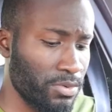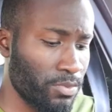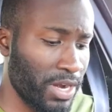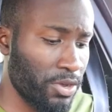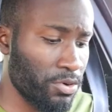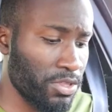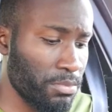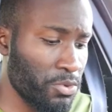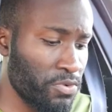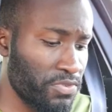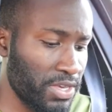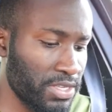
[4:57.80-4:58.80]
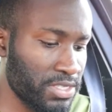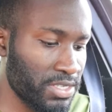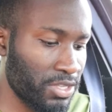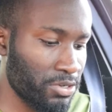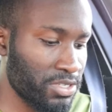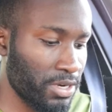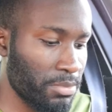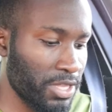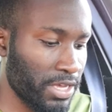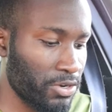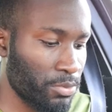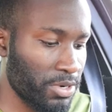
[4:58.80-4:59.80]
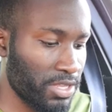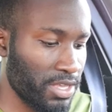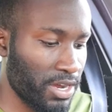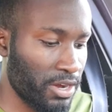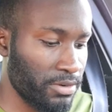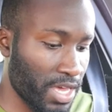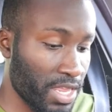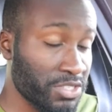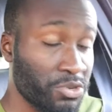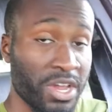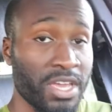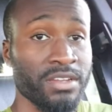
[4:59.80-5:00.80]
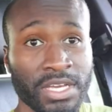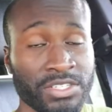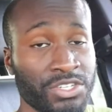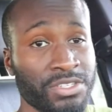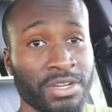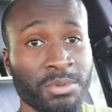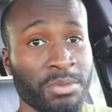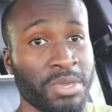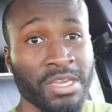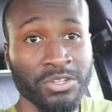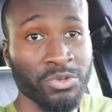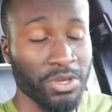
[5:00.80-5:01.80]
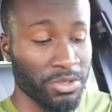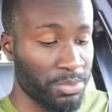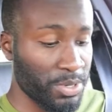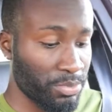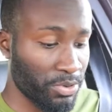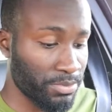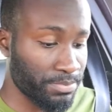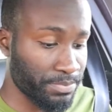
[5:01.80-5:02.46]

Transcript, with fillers: when I go to the movies, there's gonna be like nobody there. And that's great. It's just gonna be me and two other people.